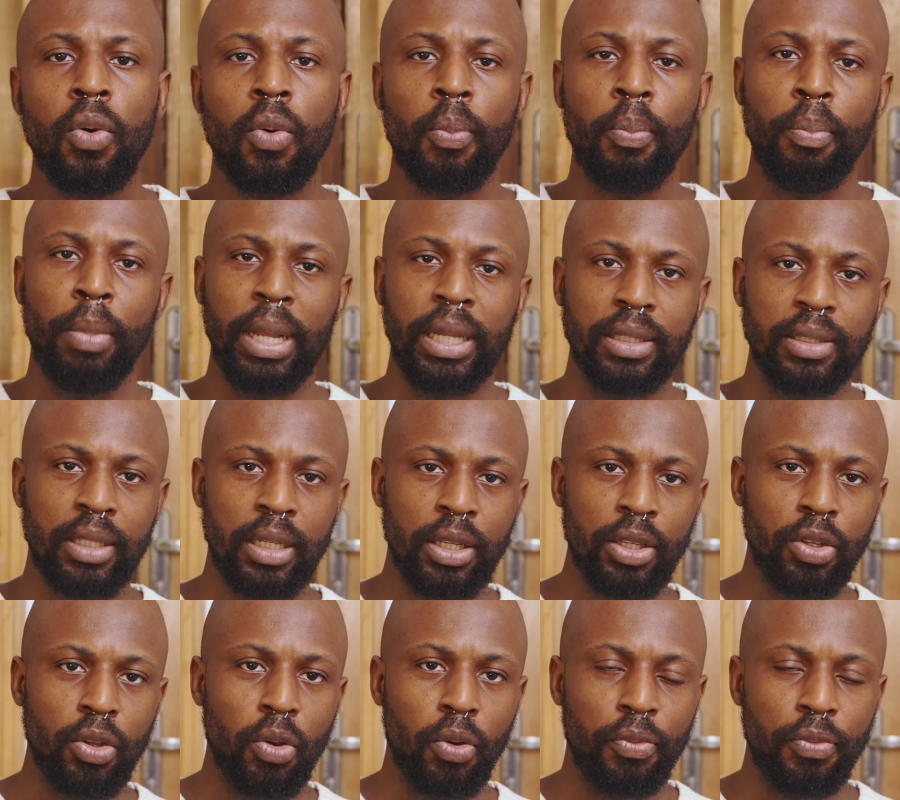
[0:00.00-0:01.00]

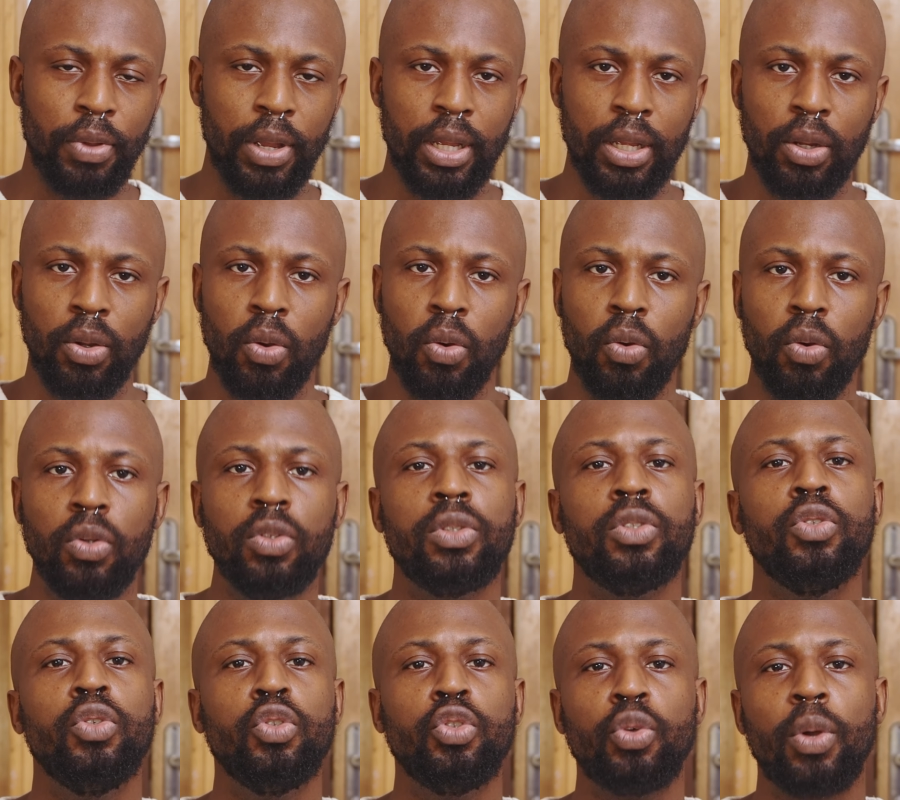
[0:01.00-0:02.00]
maintain your vehicles,
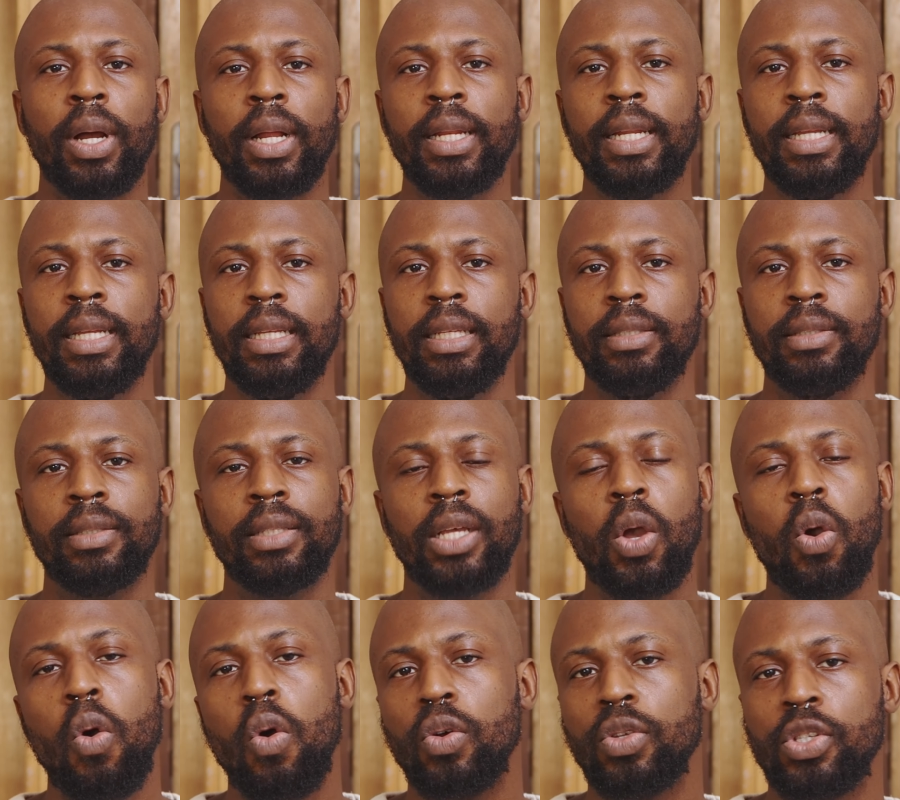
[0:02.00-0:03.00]
usually is
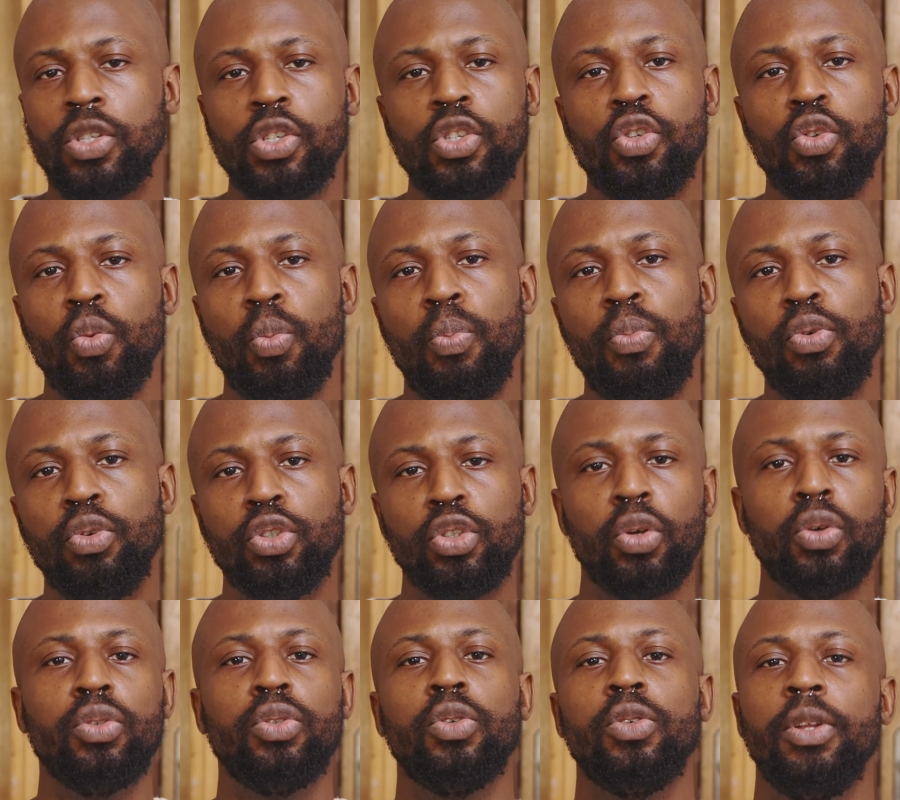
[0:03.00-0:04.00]
cost you push
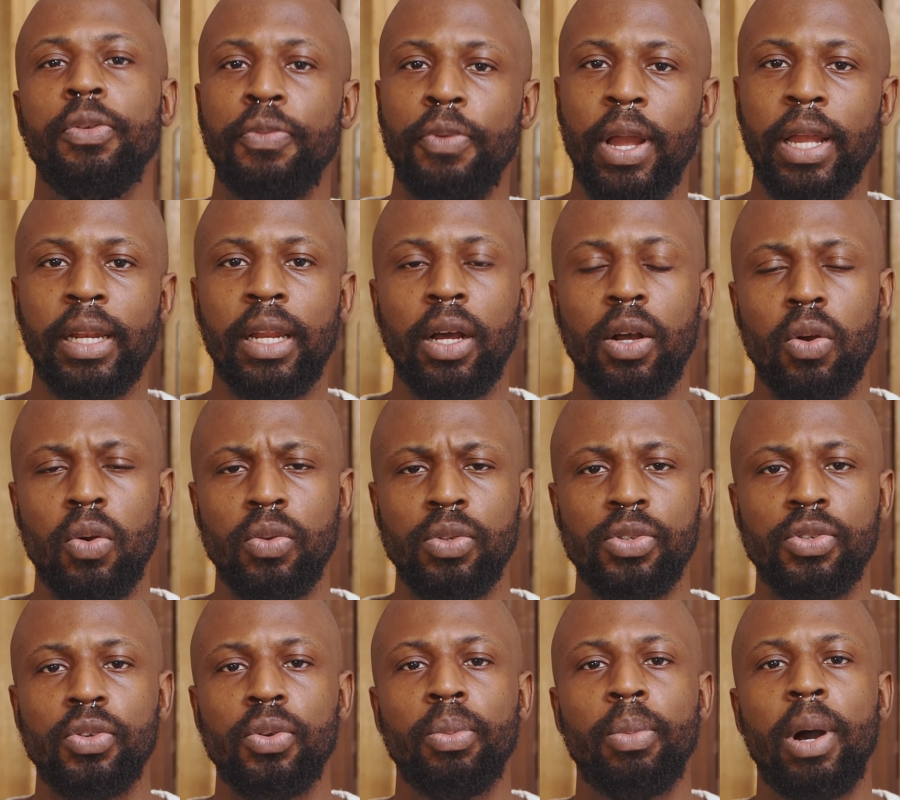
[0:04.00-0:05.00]
onto the final
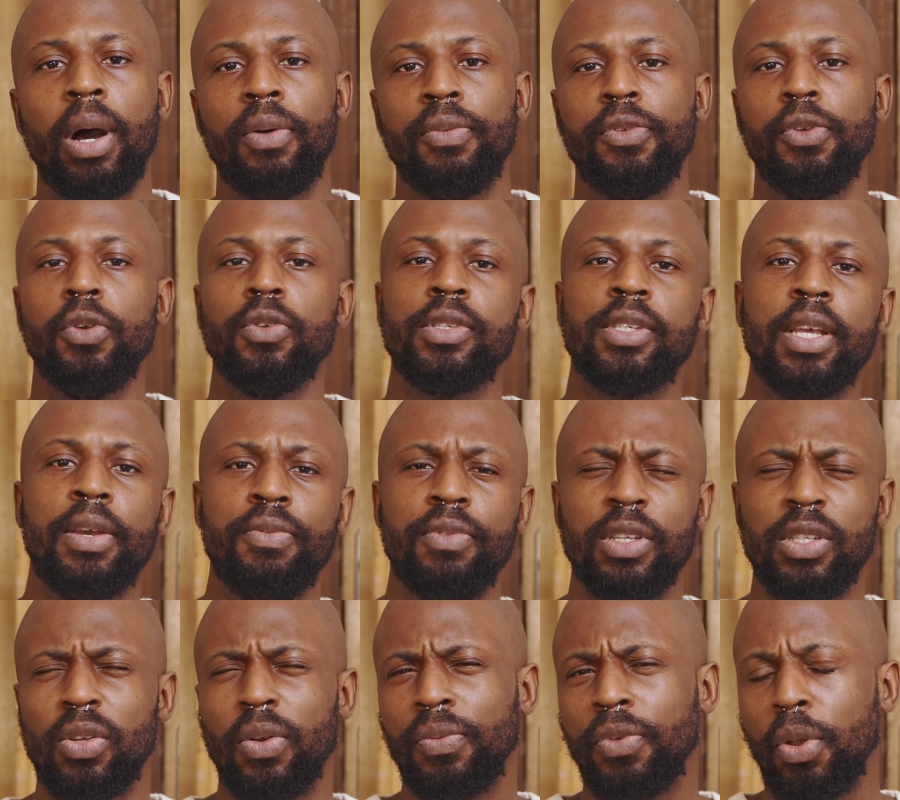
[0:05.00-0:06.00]
consumer of your
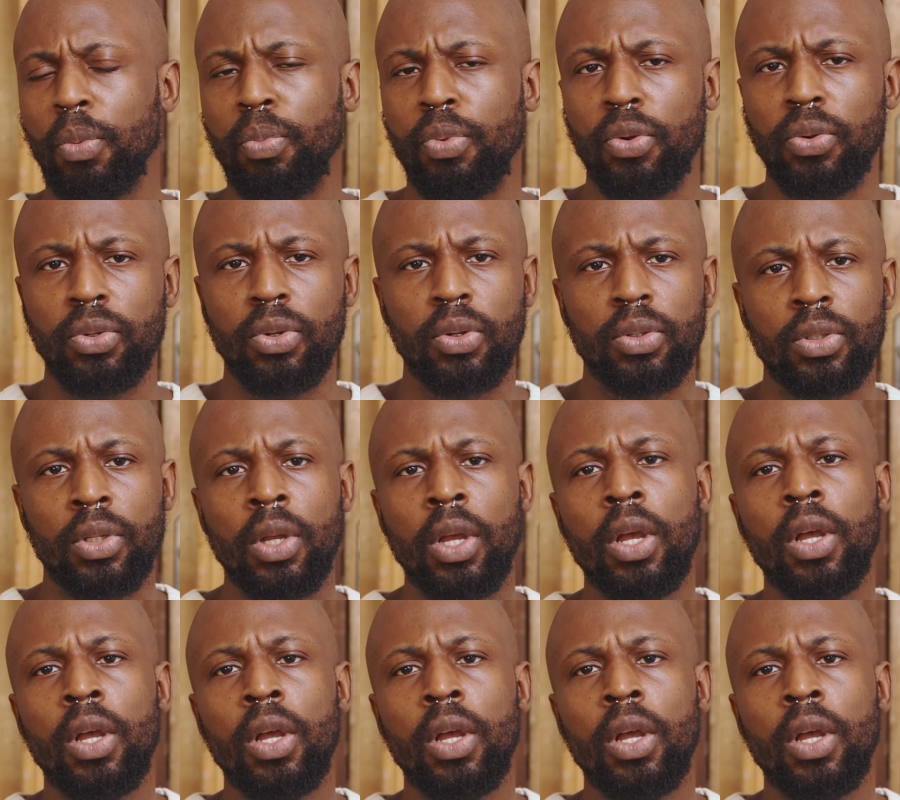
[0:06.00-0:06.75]
service, of your product.